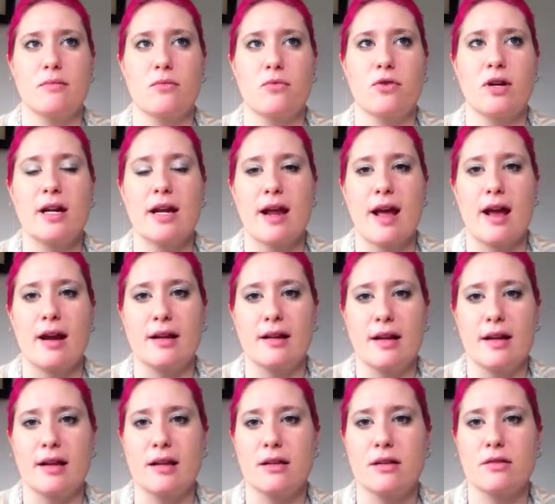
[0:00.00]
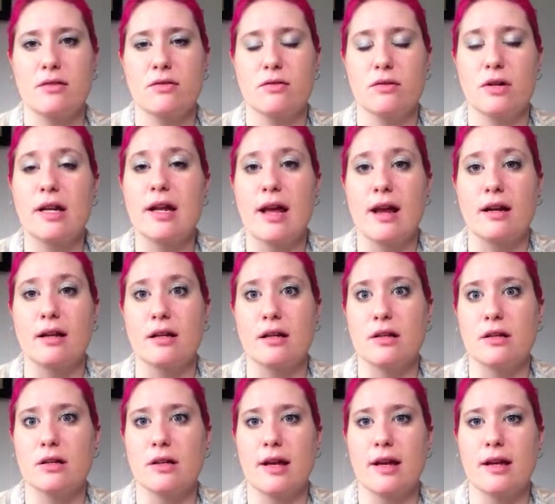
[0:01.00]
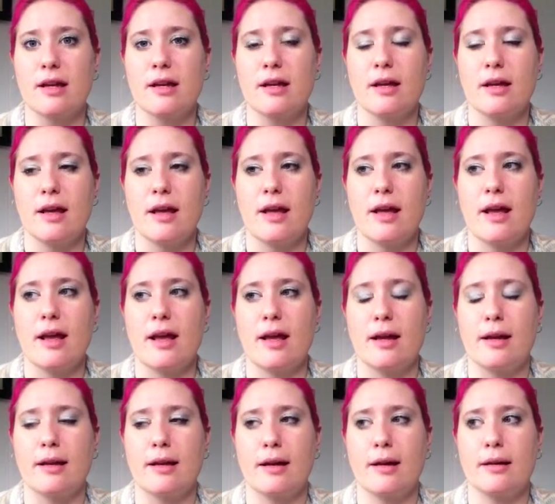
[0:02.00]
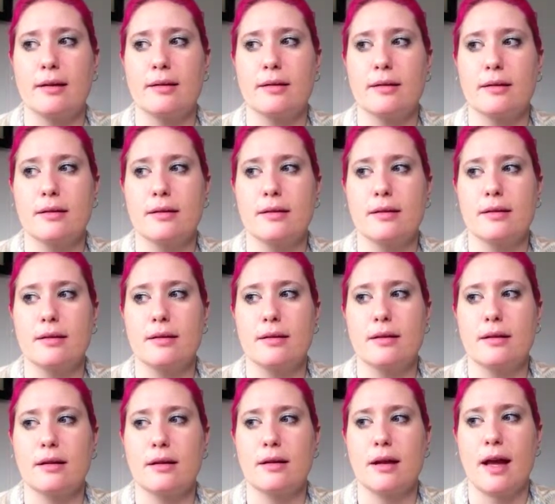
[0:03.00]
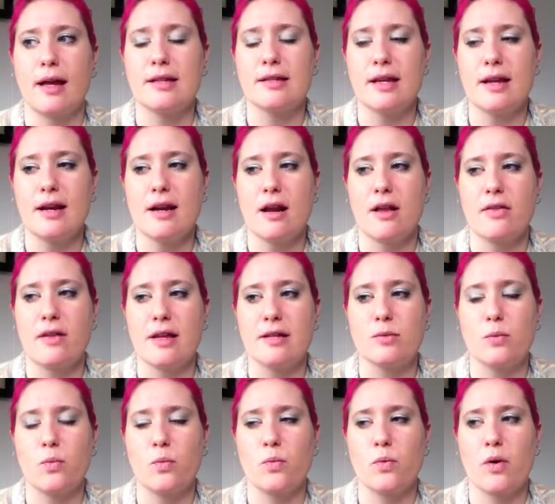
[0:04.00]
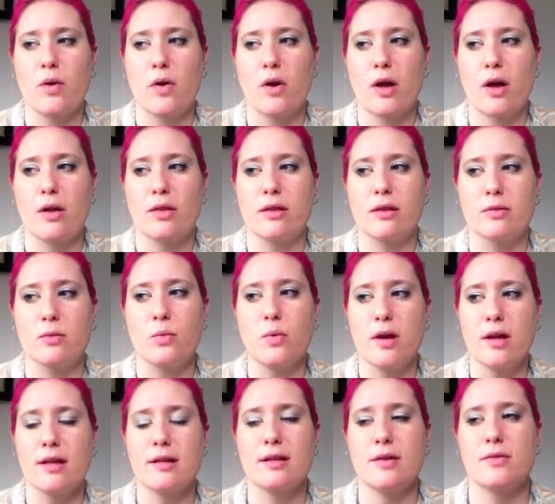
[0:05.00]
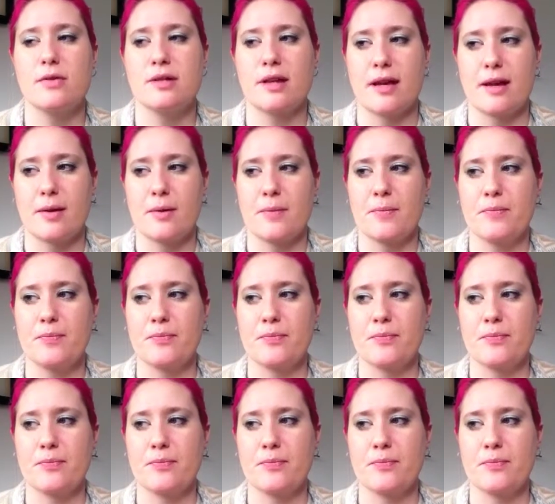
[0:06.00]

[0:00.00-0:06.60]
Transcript: really elegant looking. And I decided on this one that was like,